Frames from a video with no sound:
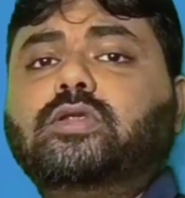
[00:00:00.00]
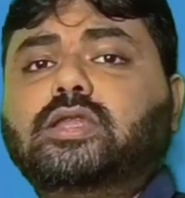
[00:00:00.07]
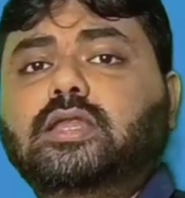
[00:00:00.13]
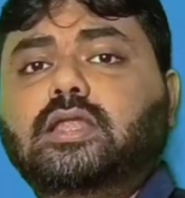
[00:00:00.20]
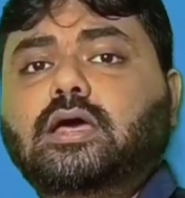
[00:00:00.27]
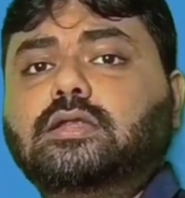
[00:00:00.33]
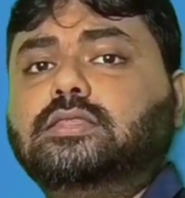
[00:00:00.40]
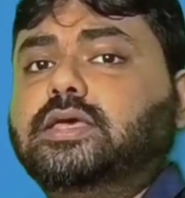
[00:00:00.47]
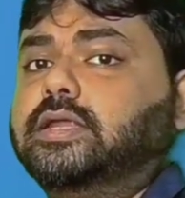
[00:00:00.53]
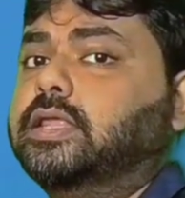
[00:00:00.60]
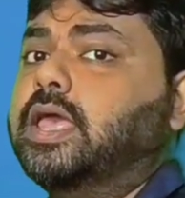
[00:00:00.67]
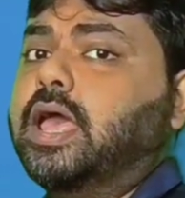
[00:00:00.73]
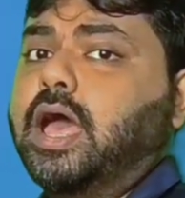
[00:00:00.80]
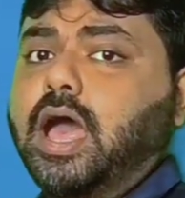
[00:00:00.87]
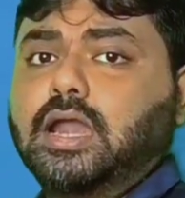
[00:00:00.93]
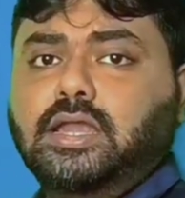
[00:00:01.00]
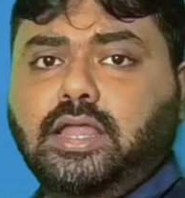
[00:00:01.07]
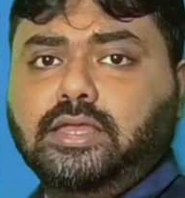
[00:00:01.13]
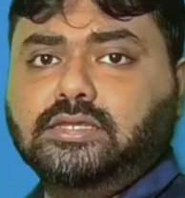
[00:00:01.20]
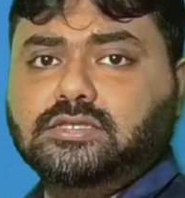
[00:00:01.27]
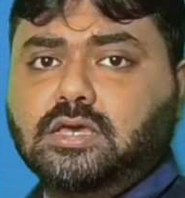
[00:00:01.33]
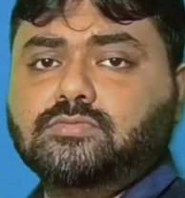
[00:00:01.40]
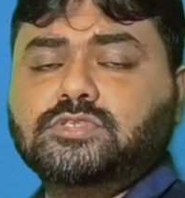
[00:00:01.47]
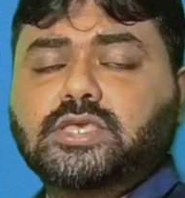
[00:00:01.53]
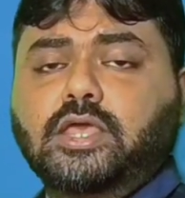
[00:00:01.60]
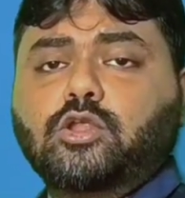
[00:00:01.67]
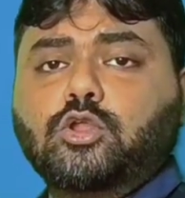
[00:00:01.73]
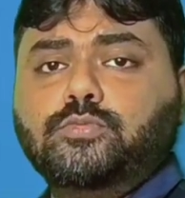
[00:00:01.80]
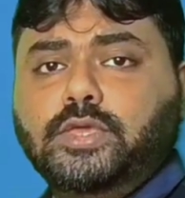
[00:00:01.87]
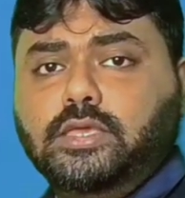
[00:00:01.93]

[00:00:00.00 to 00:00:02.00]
We have already learned that unlike terms